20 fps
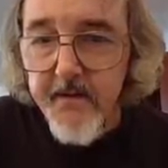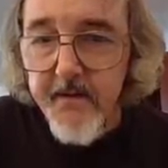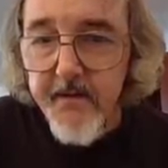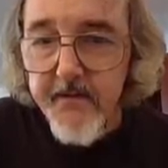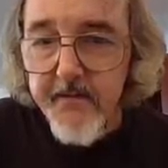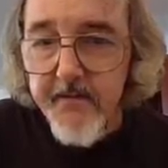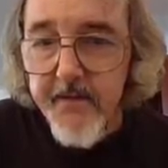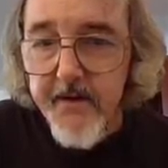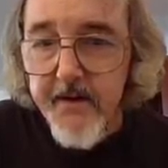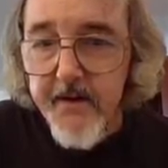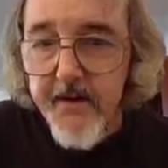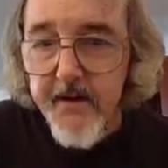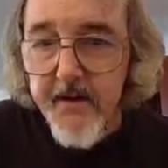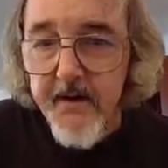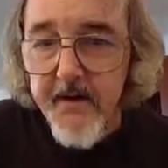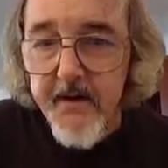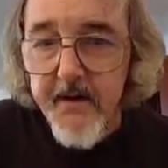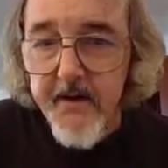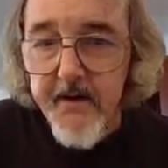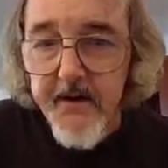That must be
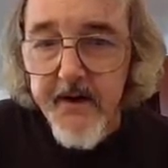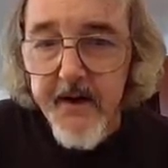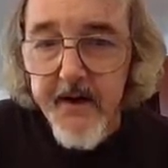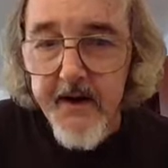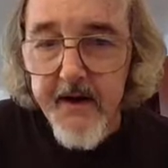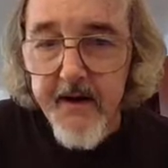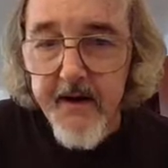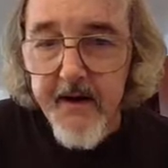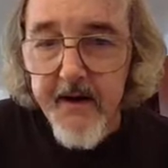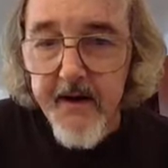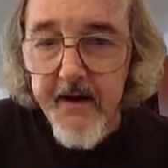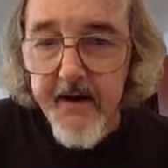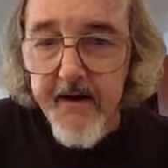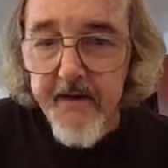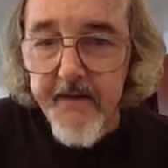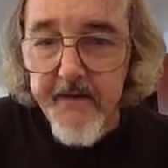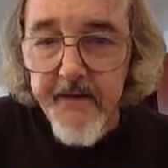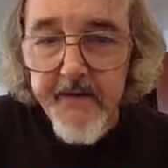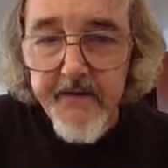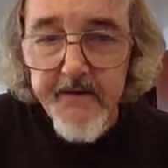it. Okay, yeah.
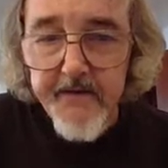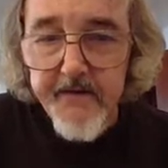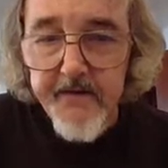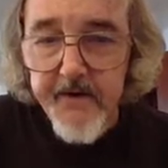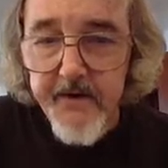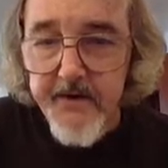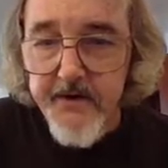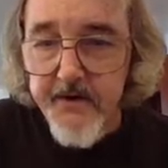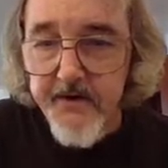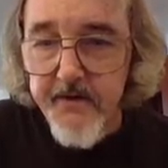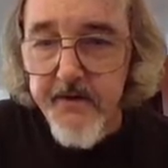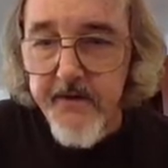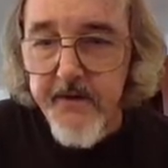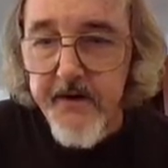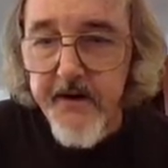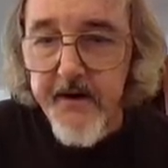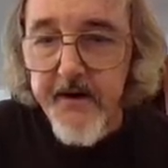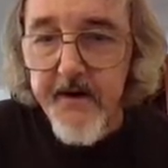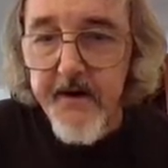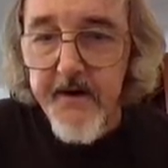There's the village
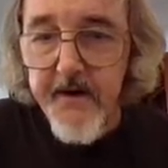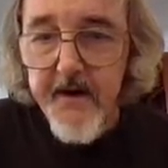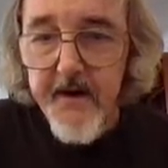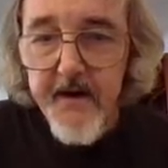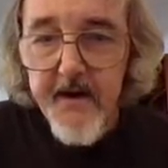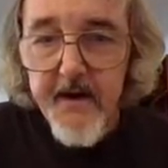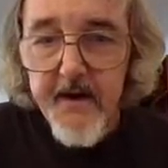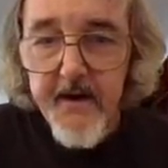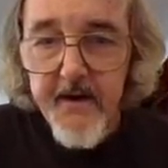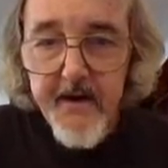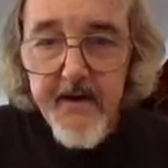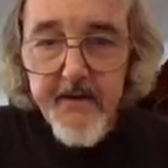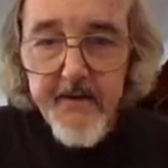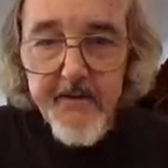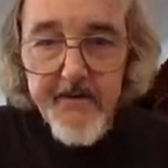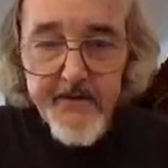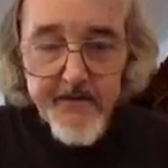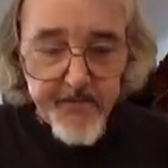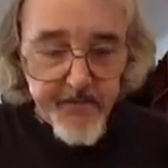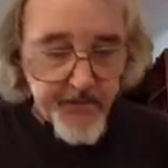over there.
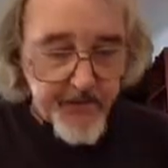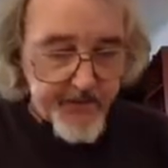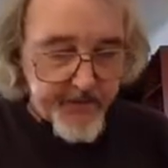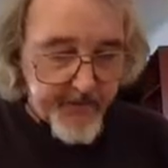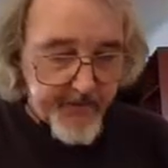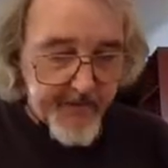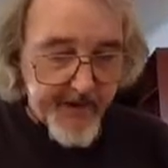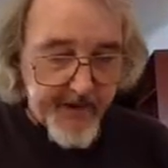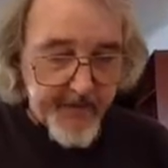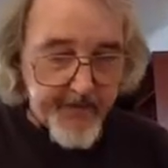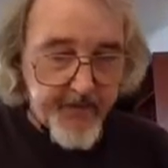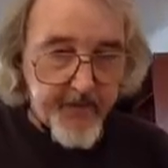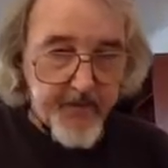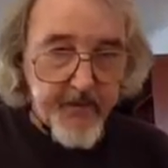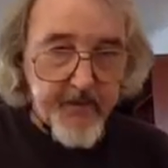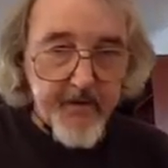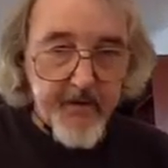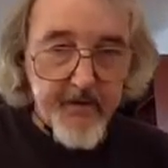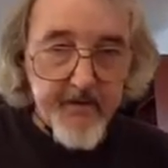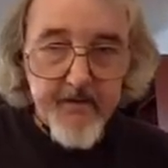Let me just move the
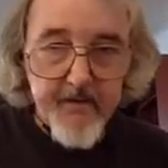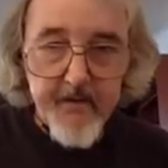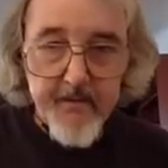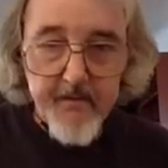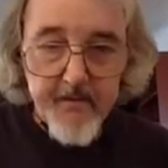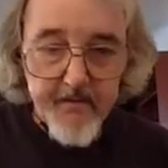map over